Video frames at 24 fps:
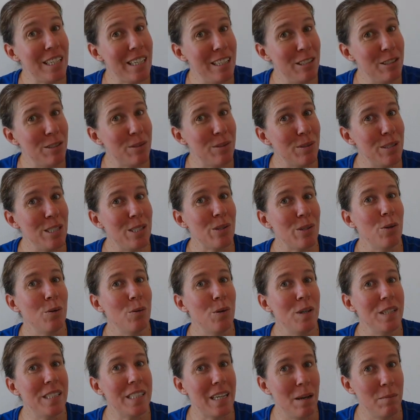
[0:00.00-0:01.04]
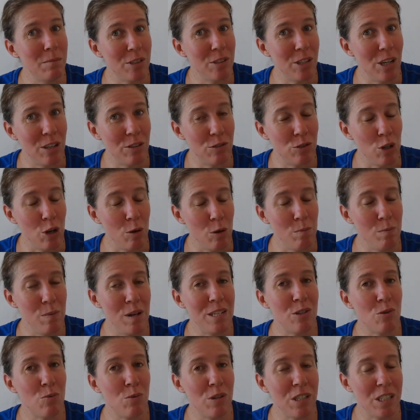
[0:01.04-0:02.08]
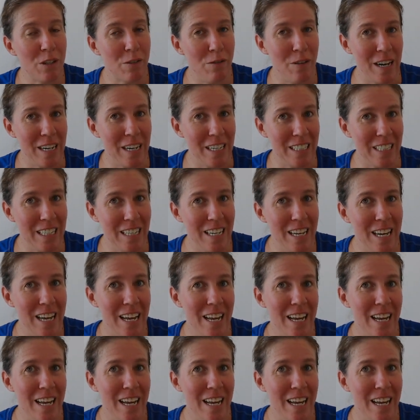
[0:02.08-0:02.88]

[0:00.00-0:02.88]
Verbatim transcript: injuries always comes up top as a risk factor